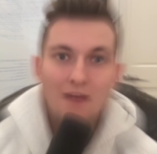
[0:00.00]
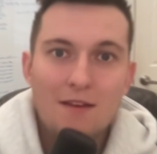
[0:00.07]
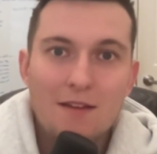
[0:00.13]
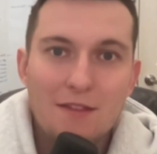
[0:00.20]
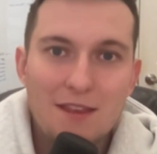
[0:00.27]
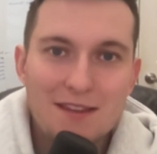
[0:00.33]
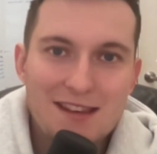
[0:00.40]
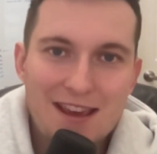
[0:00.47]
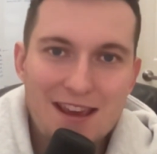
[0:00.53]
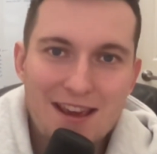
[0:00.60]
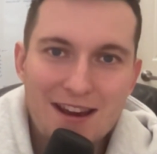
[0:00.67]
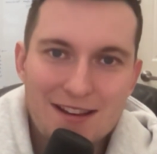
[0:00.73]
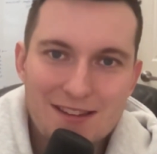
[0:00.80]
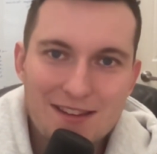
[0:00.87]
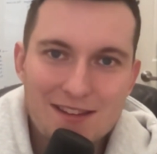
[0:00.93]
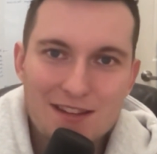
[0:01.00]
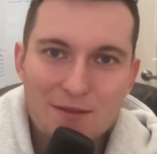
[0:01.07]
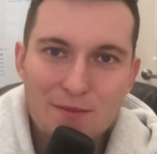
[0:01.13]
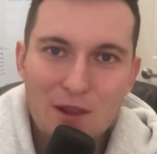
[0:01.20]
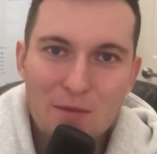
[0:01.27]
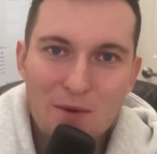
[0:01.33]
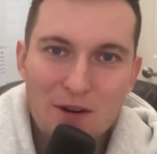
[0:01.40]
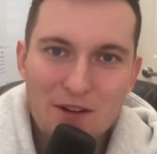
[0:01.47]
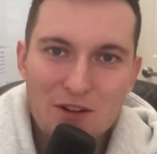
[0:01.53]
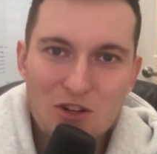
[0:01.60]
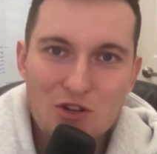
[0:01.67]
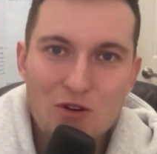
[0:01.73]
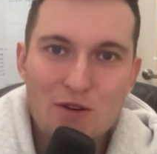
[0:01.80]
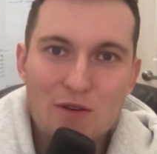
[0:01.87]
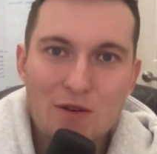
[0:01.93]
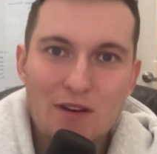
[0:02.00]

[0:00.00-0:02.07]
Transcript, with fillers: This AI system that I'm about to show you